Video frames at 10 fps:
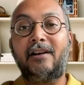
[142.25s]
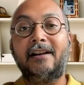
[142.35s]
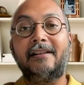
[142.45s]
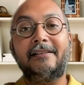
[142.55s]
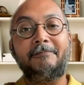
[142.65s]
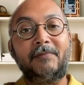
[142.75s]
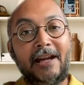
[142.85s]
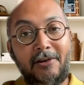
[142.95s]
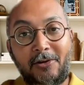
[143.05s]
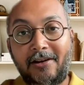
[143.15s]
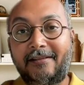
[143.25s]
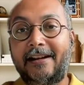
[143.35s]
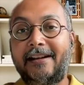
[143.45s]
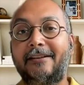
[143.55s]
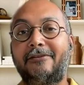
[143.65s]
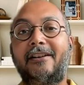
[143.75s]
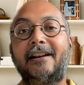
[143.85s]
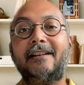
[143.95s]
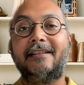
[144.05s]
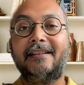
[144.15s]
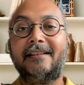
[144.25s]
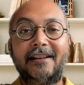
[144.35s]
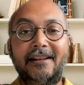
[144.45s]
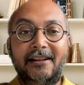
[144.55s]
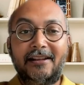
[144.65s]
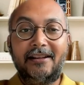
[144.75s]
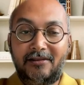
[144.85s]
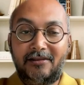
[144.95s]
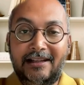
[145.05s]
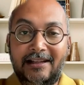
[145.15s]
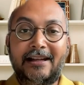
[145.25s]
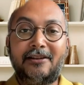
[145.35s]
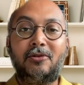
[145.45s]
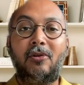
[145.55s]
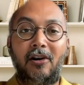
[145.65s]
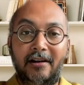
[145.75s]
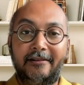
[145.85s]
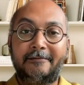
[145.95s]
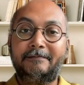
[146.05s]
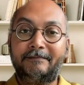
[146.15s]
fund, have a contrarian fund. The list can go on,